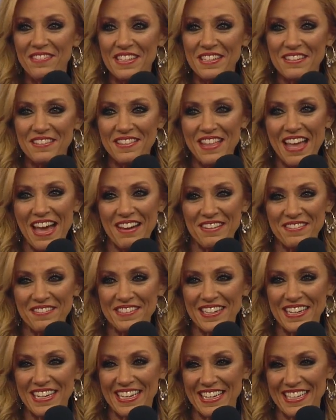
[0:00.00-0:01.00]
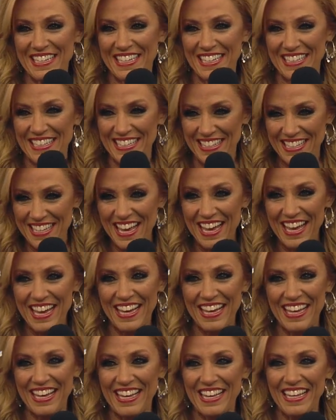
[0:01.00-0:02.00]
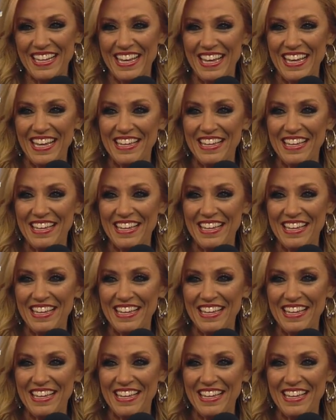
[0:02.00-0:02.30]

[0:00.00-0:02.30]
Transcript: you that one. Yeah.